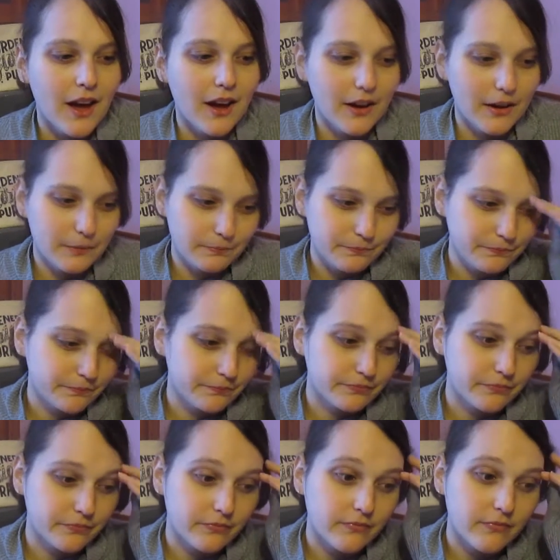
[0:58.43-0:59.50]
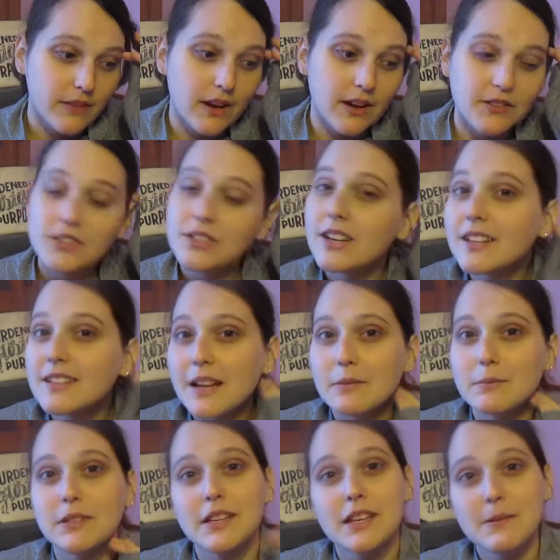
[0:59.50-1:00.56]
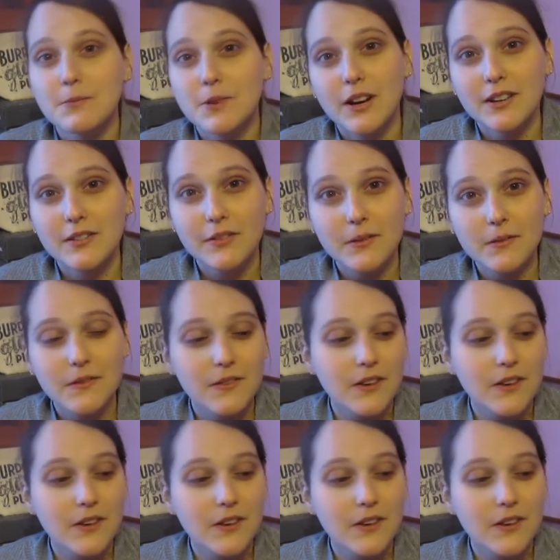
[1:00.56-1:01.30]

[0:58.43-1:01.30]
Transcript: Um, if she doesn't, I'm gonna keep trying to film the